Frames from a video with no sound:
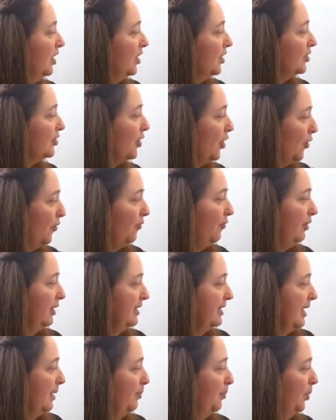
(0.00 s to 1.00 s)
So, for
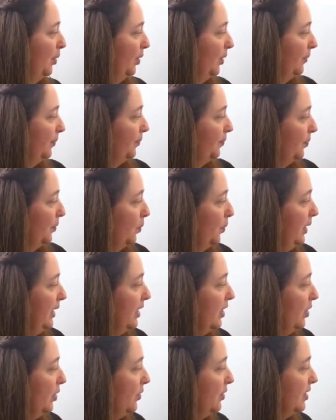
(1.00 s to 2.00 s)
example, we
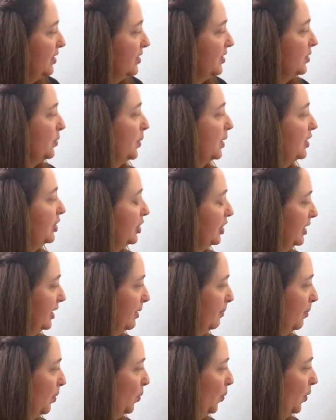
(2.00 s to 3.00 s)
know this is question
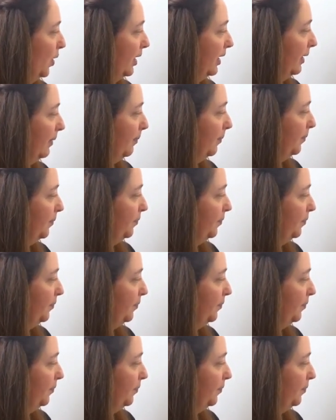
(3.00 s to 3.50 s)
number 1,